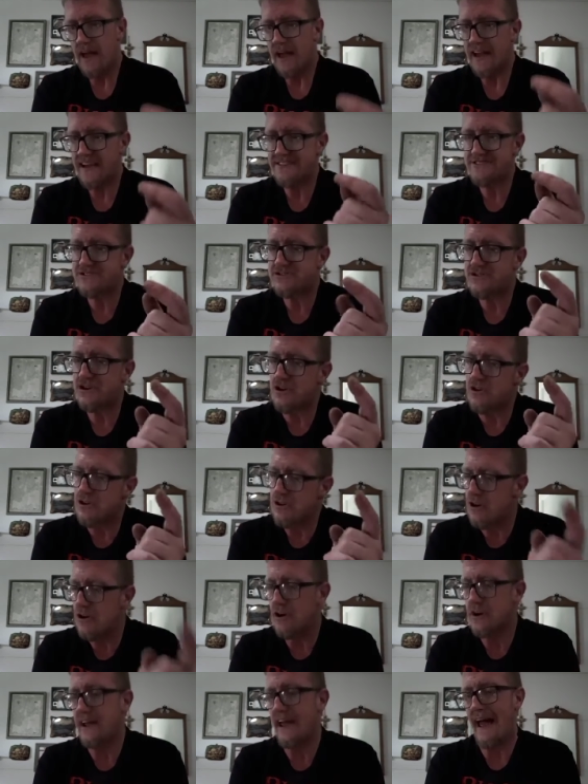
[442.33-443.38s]
is to
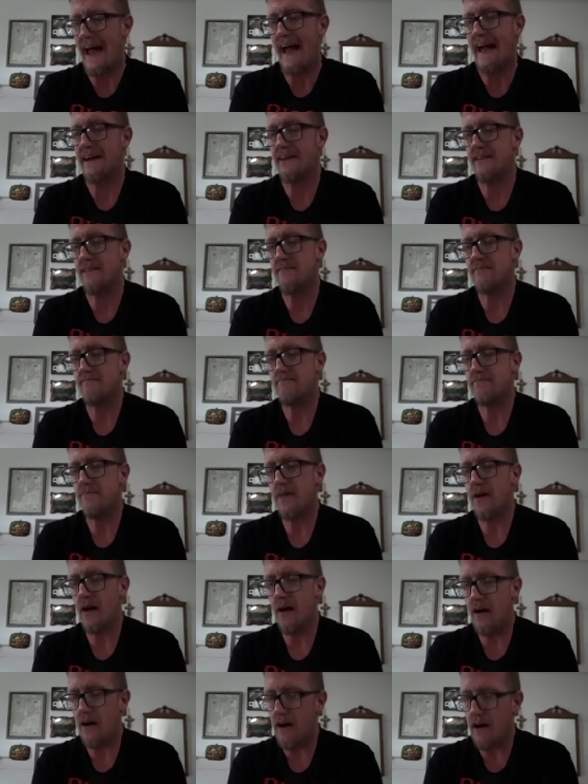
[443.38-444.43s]
look at,
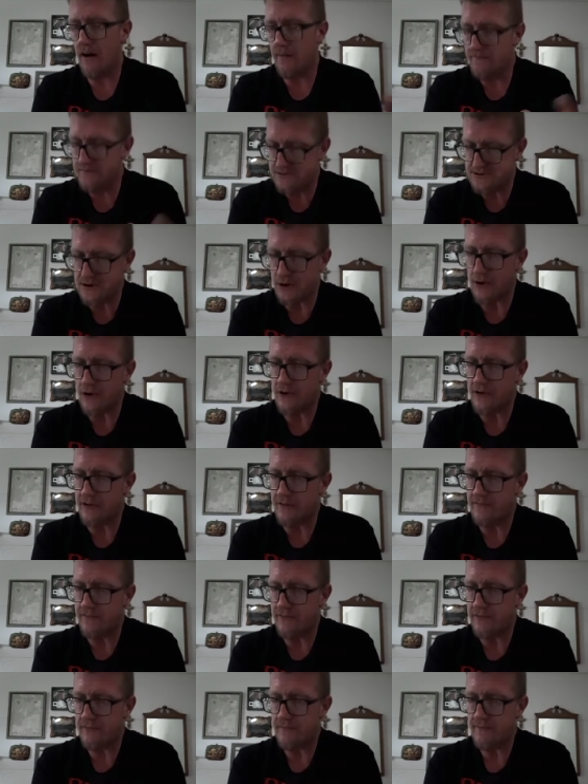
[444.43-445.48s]

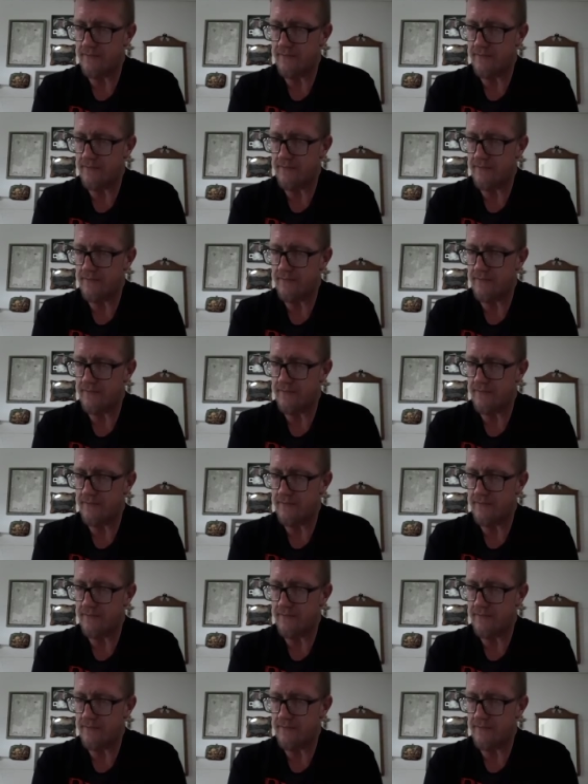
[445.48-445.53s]
observe,